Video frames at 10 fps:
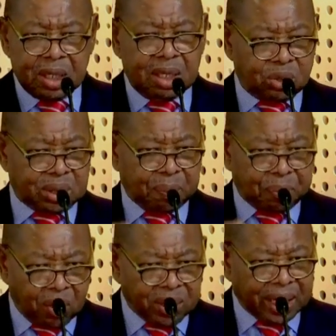to the
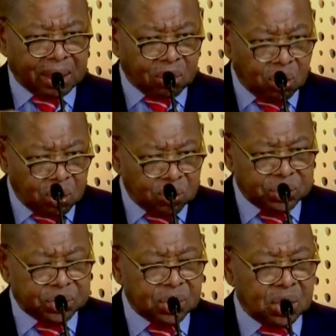broader
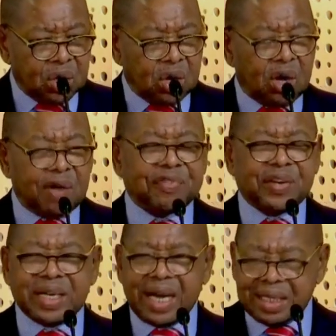goals of
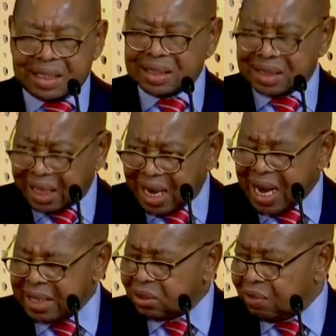creating the
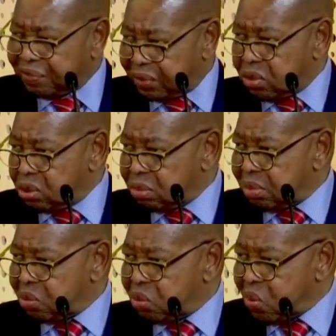kind of
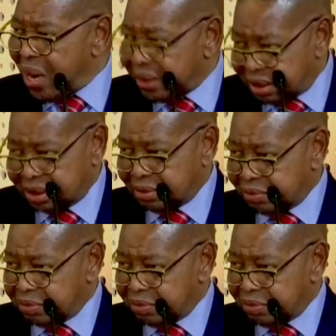economy we want.